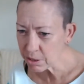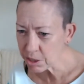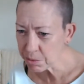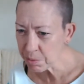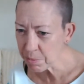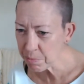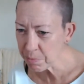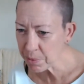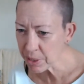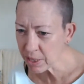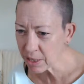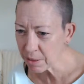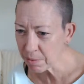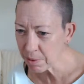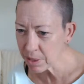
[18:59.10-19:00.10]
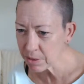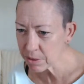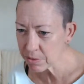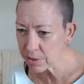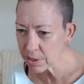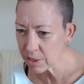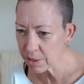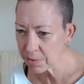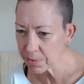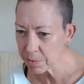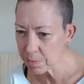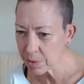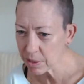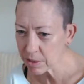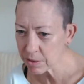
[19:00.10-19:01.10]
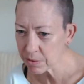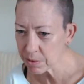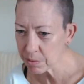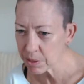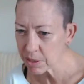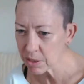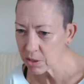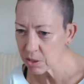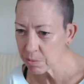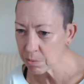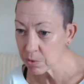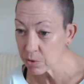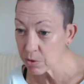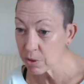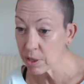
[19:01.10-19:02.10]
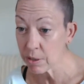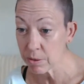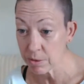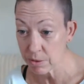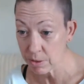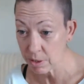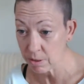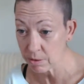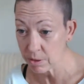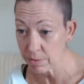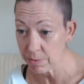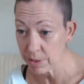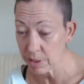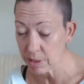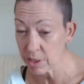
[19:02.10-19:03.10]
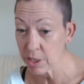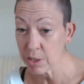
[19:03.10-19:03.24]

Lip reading: Crispy, I've been picking up loads of stuff the past few weeks at Jumble Trails, a lot of it.